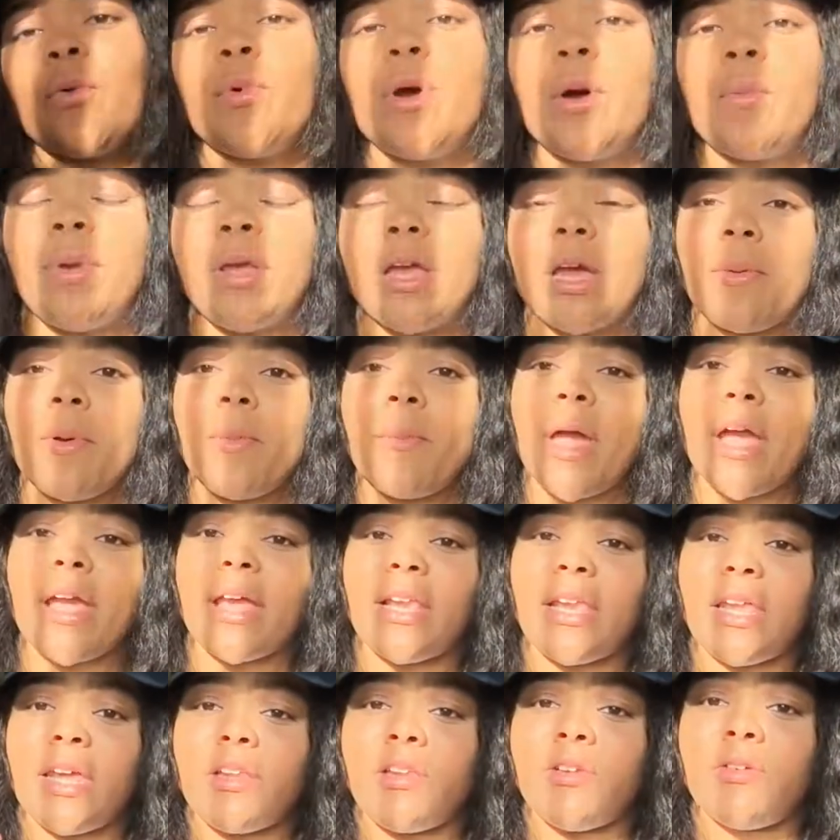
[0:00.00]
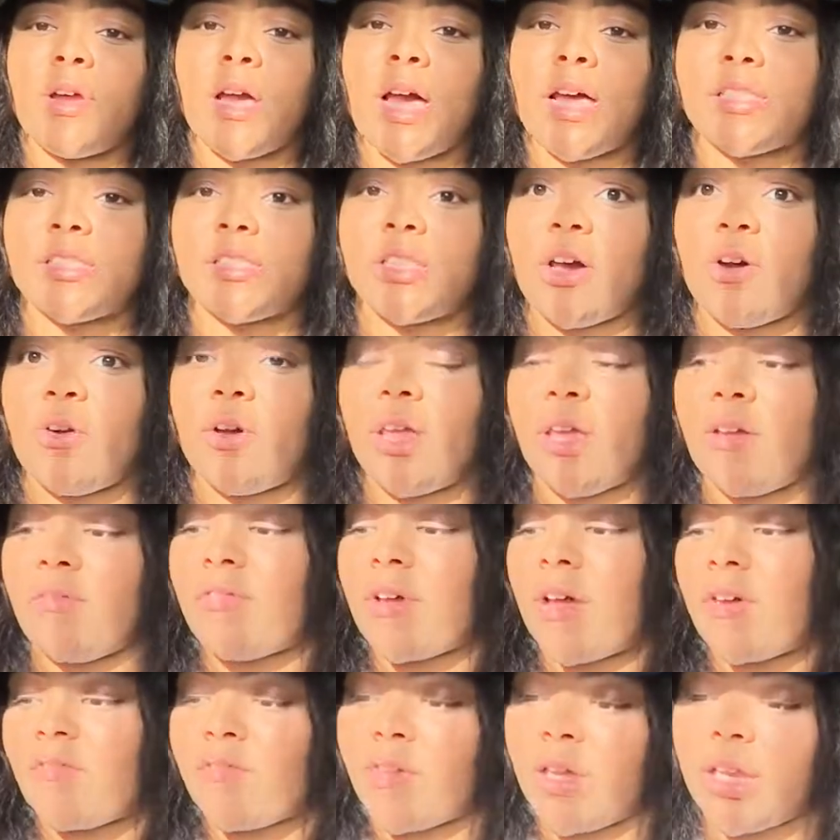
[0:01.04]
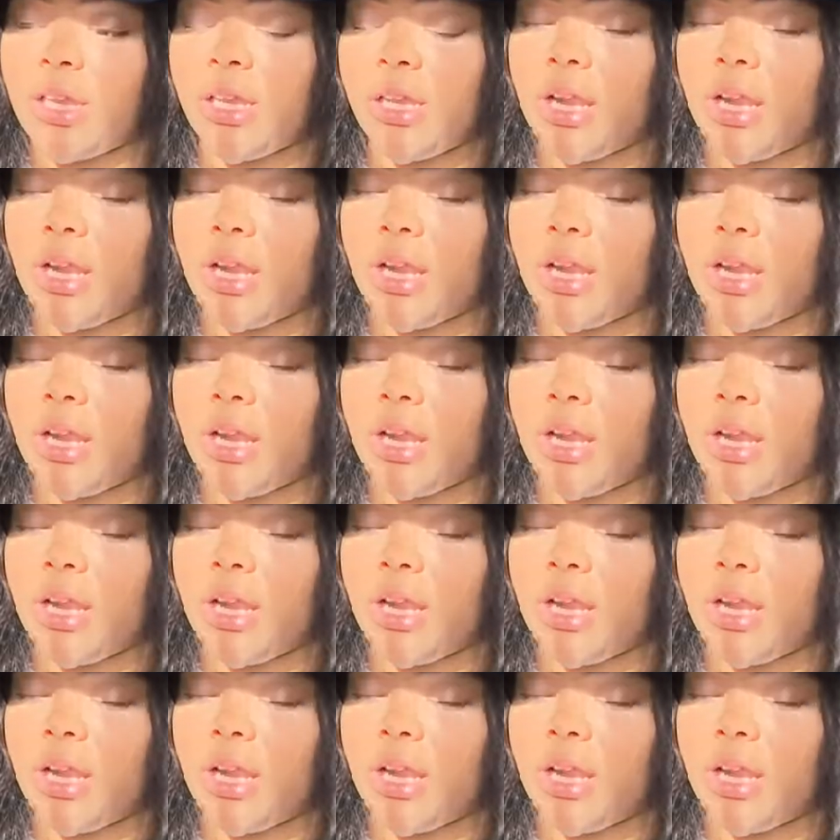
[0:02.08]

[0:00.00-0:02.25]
will be coming back and letting you guys know if I feel